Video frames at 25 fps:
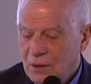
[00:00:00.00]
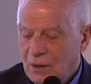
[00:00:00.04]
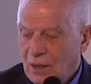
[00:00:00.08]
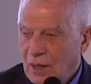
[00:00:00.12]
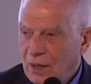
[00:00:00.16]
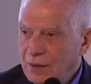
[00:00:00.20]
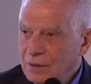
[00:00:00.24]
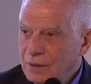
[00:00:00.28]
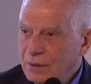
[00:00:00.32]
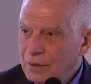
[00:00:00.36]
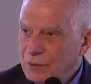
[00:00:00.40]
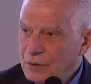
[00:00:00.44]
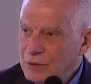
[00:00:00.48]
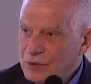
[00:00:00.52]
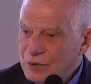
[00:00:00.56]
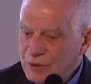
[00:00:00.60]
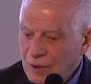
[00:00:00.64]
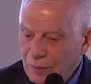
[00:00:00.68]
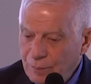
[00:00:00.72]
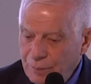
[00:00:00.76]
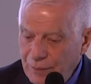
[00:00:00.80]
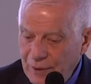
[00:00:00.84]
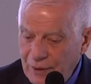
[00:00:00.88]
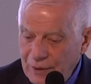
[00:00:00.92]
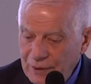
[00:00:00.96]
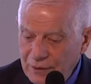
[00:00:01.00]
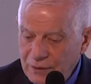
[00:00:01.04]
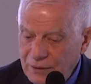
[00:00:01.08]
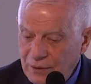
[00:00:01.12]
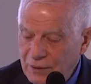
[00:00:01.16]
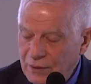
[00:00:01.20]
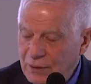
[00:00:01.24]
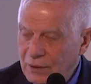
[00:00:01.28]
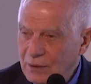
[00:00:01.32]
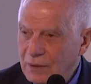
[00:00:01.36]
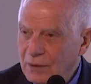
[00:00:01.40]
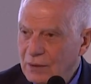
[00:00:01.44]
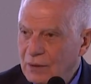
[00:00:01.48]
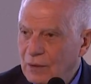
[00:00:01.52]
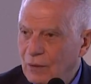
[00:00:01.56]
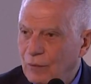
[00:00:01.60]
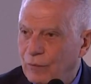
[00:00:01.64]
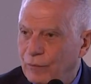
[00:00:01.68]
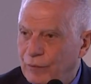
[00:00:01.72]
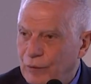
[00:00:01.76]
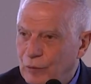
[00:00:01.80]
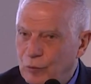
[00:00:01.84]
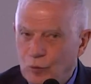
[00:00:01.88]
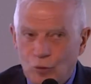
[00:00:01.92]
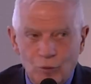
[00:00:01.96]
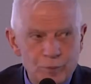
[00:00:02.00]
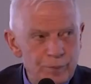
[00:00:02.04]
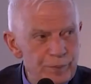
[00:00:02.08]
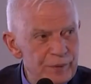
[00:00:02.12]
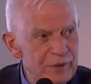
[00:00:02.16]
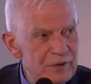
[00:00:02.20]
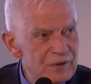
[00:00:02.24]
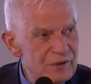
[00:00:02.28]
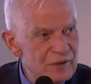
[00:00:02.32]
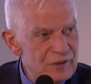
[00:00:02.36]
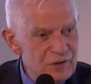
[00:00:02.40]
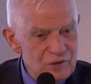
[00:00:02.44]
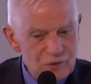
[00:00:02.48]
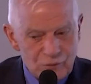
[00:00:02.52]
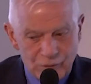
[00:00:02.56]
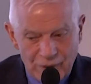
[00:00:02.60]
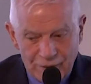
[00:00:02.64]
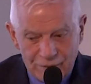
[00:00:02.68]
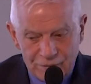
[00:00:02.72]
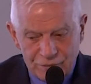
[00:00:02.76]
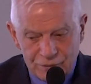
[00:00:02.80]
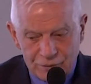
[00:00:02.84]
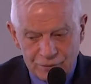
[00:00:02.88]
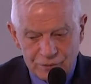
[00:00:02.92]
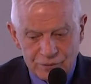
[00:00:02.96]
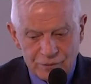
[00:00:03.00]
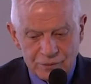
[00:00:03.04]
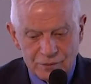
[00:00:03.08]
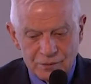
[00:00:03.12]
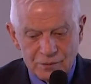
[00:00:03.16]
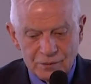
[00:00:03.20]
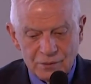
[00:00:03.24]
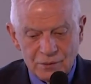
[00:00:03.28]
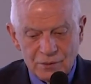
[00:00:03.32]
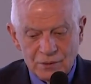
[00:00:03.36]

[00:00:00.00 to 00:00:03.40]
and the stability of Europe is strengthened